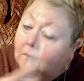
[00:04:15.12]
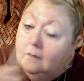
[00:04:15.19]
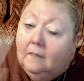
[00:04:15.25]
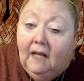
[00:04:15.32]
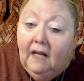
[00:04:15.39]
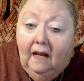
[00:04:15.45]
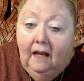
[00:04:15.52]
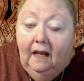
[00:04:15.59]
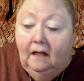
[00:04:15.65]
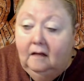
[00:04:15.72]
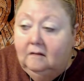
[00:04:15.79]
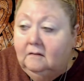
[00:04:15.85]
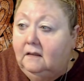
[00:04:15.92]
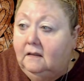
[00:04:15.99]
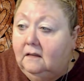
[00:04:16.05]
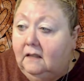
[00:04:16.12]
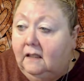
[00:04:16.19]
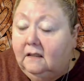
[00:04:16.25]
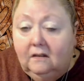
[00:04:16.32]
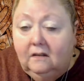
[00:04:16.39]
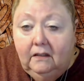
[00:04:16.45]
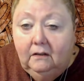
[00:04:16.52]
and
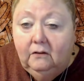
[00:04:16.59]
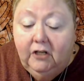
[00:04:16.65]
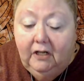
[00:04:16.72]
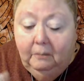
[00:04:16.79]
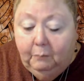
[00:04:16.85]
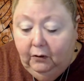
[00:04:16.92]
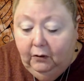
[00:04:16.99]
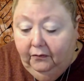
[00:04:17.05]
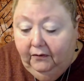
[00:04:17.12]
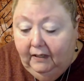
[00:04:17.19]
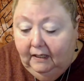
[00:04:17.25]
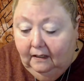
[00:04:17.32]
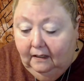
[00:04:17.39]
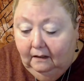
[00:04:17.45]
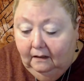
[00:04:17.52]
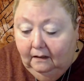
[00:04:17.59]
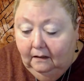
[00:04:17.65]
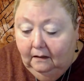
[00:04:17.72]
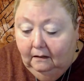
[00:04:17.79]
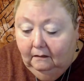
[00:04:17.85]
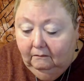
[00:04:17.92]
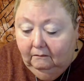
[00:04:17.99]
it's a little cheaper than
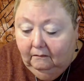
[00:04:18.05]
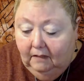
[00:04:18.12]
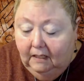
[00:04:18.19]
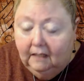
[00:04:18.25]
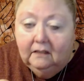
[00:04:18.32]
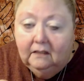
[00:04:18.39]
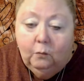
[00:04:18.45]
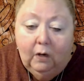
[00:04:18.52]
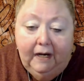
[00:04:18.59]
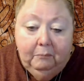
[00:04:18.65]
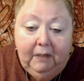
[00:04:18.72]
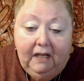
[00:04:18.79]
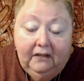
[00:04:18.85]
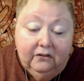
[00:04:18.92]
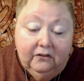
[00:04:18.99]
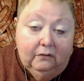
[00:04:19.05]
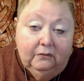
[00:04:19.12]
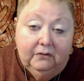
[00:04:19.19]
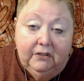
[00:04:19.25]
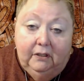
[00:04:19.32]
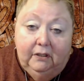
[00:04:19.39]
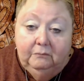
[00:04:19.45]
the NYX white pencil.
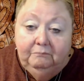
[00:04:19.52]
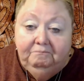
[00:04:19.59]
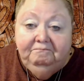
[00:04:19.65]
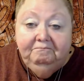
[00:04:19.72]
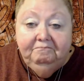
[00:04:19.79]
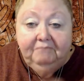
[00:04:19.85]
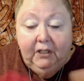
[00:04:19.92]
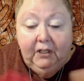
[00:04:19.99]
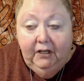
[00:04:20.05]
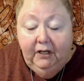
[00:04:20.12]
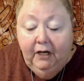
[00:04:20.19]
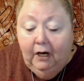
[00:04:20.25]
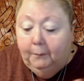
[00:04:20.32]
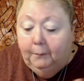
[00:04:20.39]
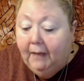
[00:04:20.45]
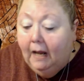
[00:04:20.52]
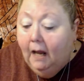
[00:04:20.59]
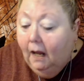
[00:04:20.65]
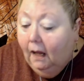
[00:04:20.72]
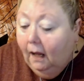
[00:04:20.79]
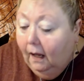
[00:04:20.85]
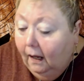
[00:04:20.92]
So there you go.
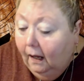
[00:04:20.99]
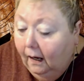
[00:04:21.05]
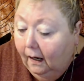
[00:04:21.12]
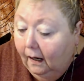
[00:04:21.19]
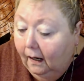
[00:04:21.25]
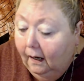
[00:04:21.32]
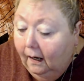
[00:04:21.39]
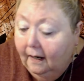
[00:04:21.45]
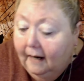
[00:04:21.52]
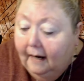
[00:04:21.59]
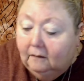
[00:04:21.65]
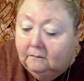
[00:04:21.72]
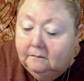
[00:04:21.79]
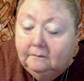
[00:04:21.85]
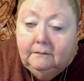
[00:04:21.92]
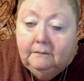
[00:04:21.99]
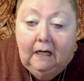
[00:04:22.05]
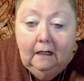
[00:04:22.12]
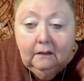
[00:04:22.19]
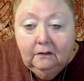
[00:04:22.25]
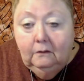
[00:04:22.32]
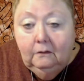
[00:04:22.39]
Now, I
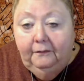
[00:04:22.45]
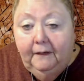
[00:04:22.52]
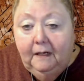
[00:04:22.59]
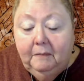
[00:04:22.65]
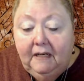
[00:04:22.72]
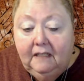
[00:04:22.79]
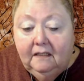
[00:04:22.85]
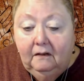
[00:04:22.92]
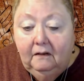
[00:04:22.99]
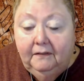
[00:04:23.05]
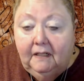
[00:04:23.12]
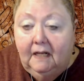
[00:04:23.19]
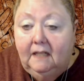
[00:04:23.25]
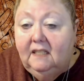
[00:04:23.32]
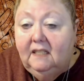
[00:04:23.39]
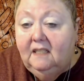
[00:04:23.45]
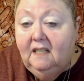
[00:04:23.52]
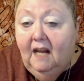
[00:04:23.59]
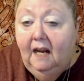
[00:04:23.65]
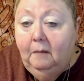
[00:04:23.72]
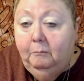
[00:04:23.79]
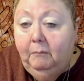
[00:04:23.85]
also found myself a nice
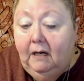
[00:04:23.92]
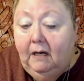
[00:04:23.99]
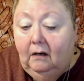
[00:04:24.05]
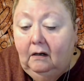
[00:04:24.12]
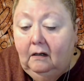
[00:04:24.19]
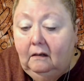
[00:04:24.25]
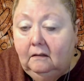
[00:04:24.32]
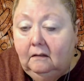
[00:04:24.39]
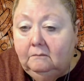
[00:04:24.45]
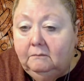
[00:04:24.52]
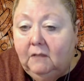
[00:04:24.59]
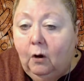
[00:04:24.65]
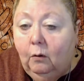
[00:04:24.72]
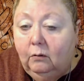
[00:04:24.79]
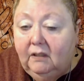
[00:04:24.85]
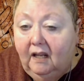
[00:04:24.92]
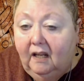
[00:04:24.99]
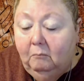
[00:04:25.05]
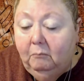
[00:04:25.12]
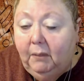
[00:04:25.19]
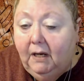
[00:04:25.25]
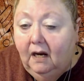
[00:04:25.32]
stand mirror, whole 10
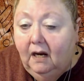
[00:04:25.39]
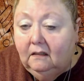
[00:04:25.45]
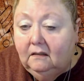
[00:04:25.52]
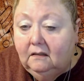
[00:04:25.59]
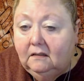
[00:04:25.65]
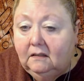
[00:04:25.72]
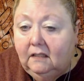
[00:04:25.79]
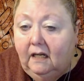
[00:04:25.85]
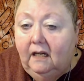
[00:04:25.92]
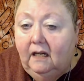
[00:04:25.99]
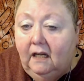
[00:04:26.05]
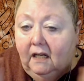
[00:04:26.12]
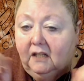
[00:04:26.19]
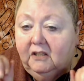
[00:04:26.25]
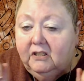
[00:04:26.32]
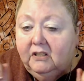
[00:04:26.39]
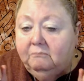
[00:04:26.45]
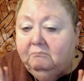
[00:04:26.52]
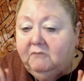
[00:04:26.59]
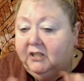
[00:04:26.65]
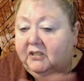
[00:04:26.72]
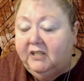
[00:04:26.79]
bucks. It's
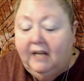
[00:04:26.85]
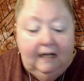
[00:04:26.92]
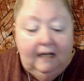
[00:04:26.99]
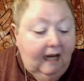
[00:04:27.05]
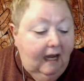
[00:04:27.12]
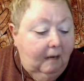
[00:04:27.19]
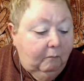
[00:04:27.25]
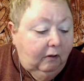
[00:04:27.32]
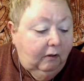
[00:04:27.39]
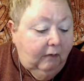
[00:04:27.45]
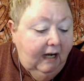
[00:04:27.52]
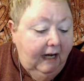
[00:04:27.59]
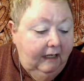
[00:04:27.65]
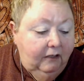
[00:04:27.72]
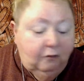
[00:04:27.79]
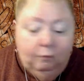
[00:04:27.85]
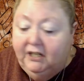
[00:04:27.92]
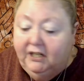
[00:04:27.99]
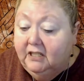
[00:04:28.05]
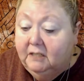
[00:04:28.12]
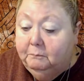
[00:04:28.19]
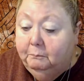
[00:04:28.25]
just out of camera range,
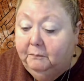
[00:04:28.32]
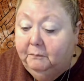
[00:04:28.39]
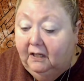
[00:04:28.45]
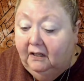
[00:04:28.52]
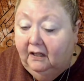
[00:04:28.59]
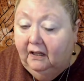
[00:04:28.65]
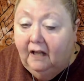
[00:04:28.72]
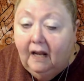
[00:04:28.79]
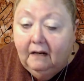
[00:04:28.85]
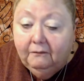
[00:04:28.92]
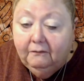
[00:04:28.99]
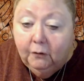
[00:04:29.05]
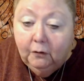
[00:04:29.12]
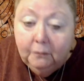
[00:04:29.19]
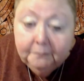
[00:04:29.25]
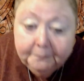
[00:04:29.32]
which is delightful.